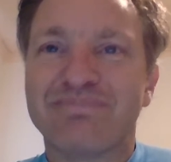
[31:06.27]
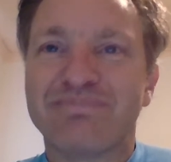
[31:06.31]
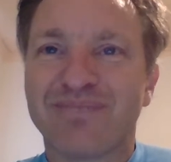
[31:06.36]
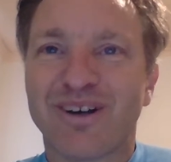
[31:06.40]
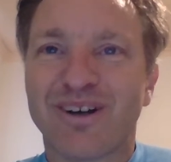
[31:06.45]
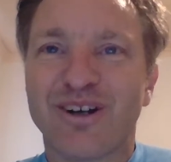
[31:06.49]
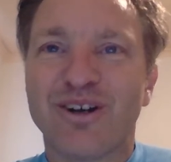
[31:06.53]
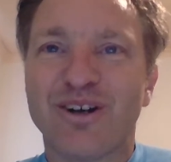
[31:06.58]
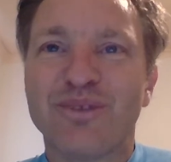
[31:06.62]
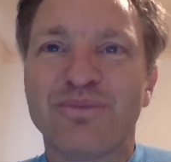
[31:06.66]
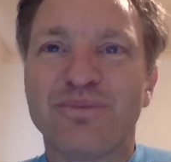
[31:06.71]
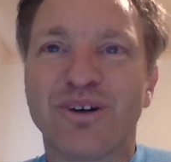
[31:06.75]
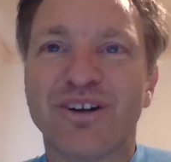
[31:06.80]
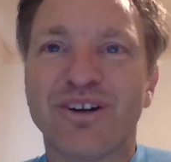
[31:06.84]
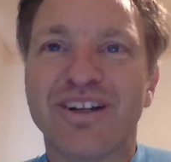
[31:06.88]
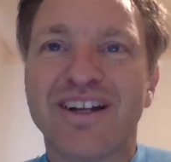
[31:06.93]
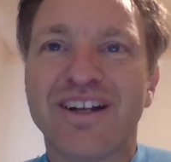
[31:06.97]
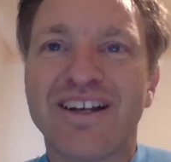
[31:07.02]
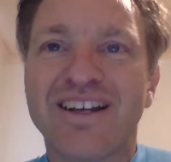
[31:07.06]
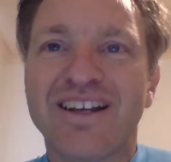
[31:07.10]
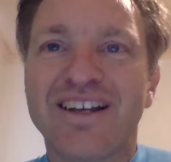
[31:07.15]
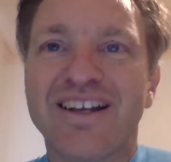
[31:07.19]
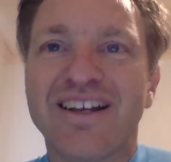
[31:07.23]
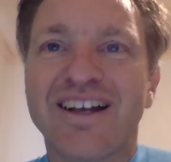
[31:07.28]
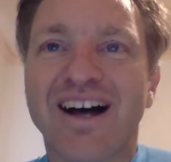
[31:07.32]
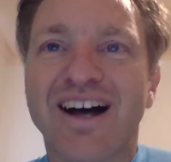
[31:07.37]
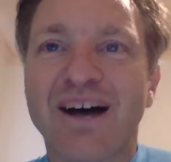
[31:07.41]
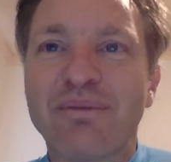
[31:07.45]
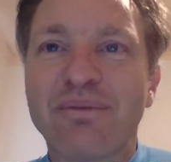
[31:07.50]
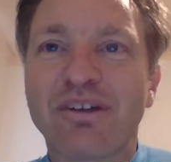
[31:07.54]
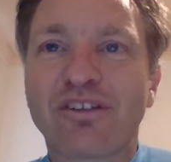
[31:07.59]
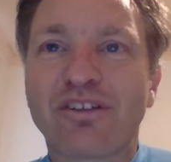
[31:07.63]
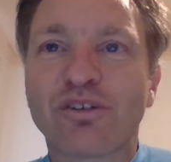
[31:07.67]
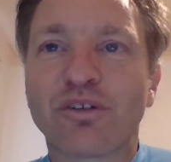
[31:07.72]
I hope not.
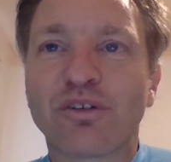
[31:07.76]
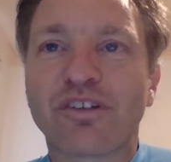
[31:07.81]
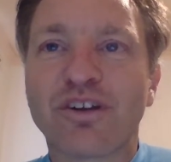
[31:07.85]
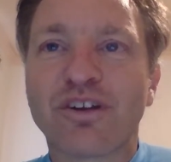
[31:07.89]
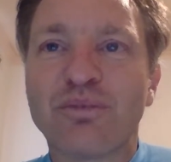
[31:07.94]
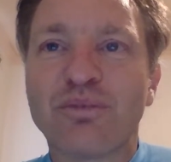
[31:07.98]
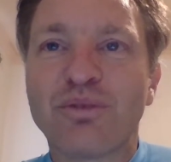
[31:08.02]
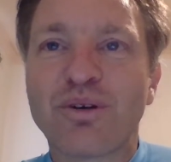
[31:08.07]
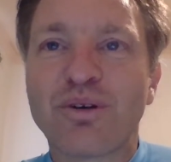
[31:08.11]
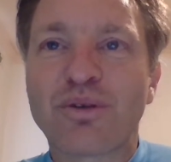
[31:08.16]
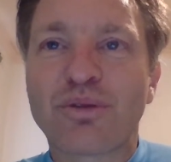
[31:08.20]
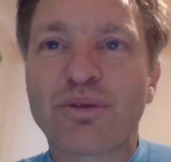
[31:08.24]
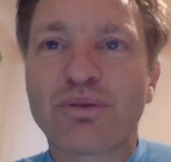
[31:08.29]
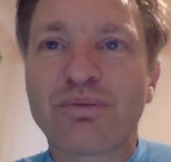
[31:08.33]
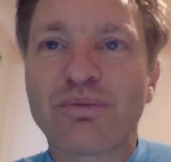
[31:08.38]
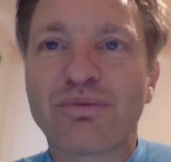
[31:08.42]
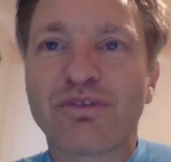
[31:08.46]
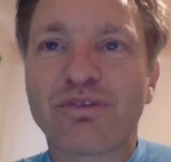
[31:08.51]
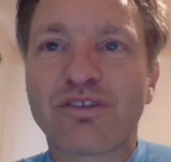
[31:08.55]
It's also worth